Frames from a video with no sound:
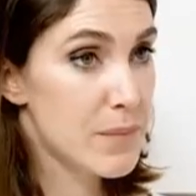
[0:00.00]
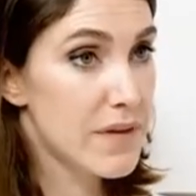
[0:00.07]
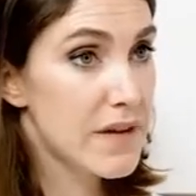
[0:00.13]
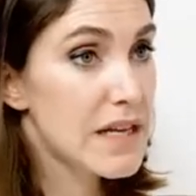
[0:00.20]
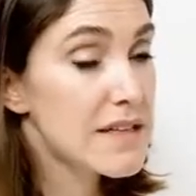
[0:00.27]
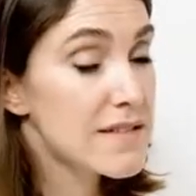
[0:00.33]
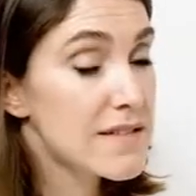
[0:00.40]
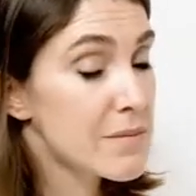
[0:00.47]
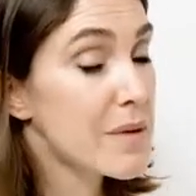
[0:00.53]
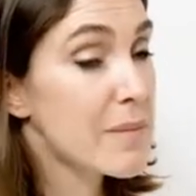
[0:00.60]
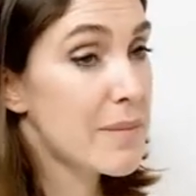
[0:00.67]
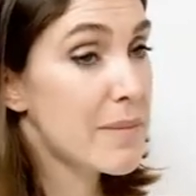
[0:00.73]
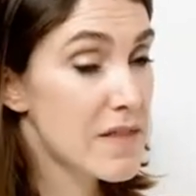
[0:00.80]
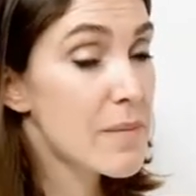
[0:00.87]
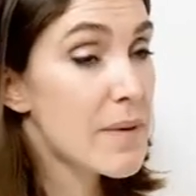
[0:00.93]
but it is in,
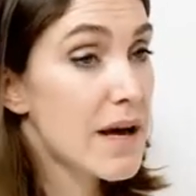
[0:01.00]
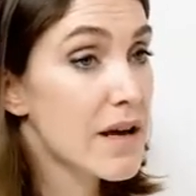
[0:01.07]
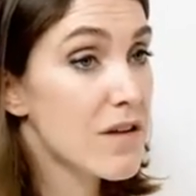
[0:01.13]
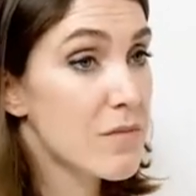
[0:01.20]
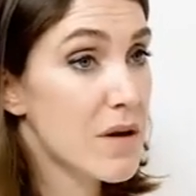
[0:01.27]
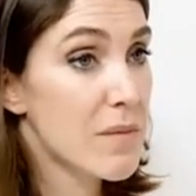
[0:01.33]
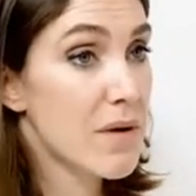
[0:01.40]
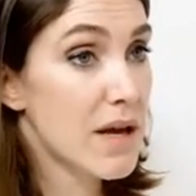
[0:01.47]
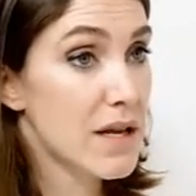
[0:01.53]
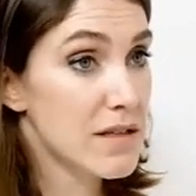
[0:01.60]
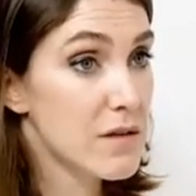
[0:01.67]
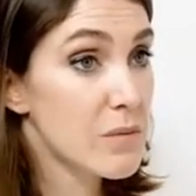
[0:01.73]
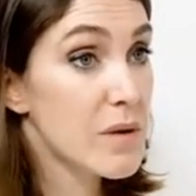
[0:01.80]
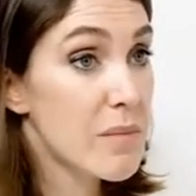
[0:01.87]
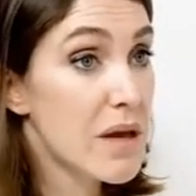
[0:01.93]
my, in the back of my
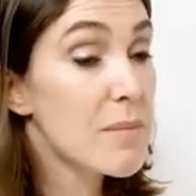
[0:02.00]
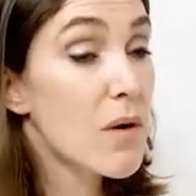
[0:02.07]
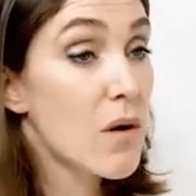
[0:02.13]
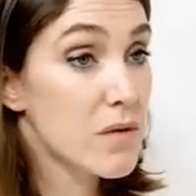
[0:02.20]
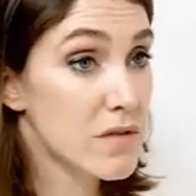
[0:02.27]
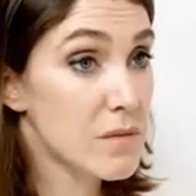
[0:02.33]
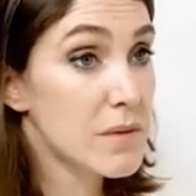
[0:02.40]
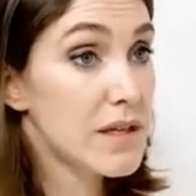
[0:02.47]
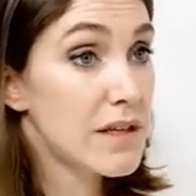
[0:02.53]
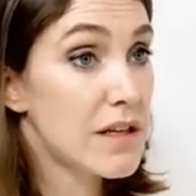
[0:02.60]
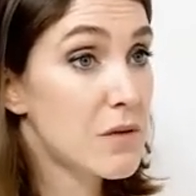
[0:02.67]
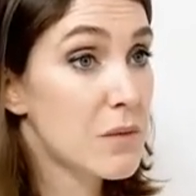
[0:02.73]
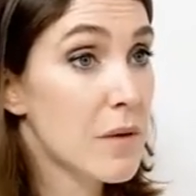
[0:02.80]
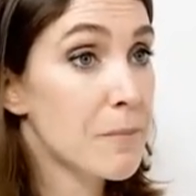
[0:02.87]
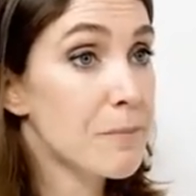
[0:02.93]
mind, and we may possibly
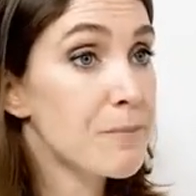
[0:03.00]
think